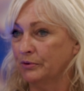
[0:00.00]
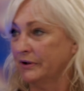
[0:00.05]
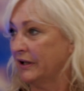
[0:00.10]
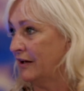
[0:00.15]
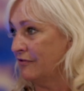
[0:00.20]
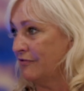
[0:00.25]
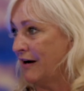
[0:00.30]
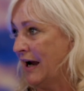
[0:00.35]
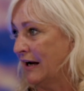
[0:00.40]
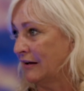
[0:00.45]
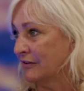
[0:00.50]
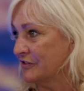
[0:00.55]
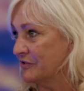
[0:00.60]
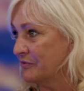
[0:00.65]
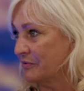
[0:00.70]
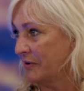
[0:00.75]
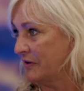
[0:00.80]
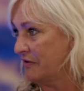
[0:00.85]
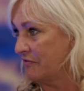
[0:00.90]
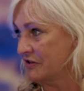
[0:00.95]
year round,
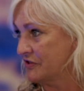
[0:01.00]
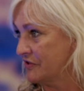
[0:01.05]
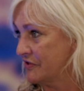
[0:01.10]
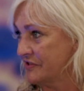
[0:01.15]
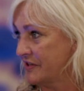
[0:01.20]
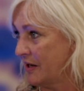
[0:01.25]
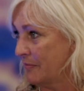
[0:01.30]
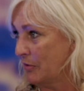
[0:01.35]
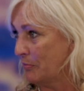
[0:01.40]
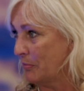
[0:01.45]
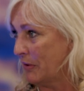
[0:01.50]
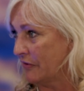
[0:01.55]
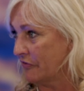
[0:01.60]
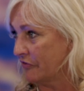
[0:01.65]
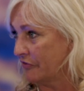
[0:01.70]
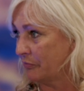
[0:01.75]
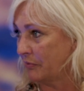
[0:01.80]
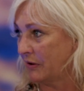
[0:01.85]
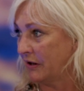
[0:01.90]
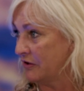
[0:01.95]
whether it's the summer
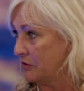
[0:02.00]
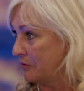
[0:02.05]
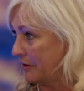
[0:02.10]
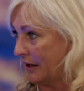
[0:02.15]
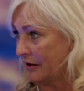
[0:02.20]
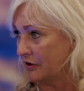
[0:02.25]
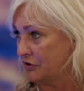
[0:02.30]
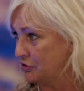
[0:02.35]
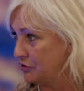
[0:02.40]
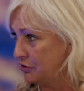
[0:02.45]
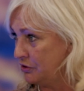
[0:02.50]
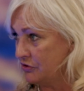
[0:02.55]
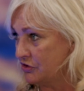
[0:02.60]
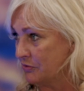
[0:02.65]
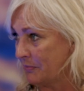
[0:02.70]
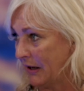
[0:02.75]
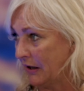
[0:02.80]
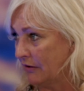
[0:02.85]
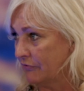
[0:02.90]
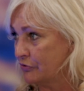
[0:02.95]
months where you get a huge
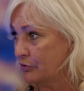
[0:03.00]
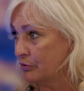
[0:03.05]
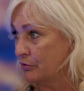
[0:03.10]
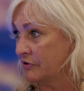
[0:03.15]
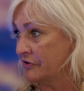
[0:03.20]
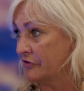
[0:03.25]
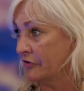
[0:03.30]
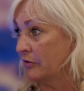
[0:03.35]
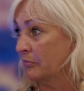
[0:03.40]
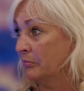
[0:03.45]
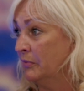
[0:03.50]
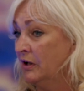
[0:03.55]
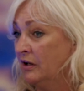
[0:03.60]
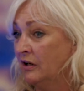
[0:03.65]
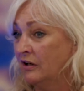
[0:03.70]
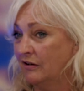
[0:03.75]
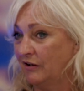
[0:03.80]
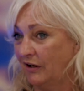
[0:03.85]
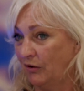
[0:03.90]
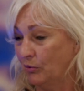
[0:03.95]
amount of tourism,
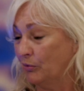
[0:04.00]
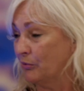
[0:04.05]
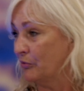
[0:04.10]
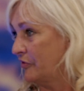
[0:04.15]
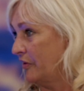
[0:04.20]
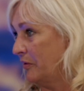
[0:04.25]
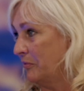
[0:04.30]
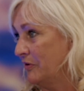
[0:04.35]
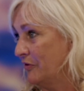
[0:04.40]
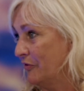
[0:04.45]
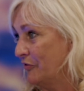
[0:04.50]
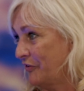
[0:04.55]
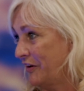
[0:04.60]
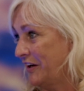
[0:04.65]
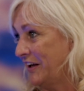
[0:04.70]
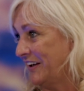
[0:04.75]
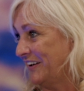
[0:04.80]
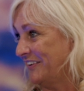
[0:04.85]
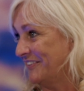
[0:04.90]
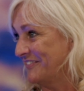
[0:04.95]
also in the
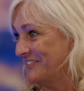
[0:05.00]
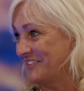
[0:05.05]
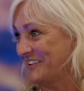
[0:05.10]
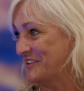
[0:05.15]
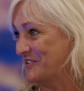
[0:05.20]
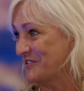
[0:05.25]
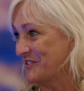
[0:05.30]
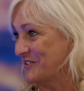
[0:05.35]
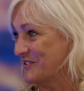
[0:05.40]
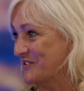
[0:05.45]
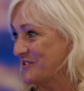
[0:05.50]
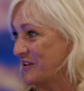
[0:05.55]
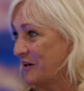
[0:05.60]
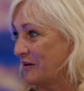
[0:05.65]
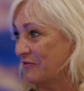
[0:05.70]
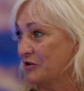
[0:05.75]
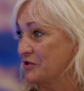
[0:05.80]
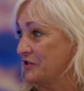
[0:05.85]
ski season. So if you